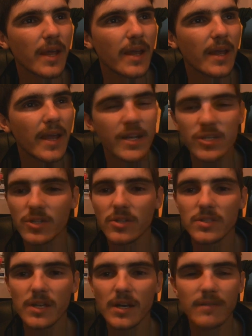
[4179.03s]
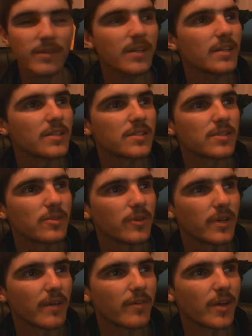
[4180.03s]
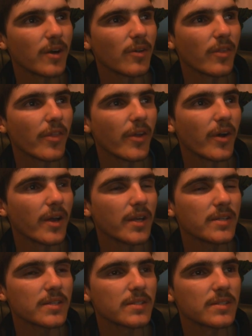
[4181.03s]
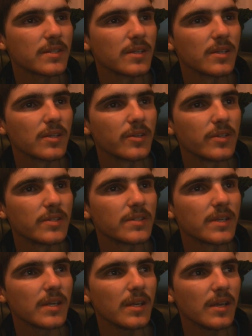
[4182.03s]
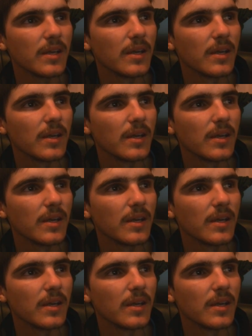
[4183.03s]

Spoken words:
and Angelos Carvelis scored another goal in the 90s. That's good to see.